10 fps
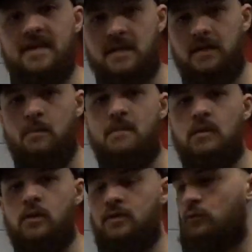That's like the
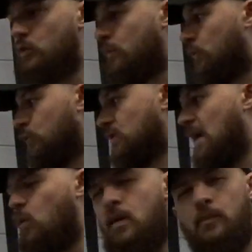middle of the road approach,
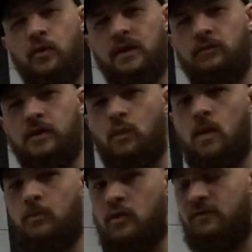that 1.3 to
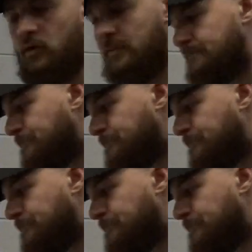1.4.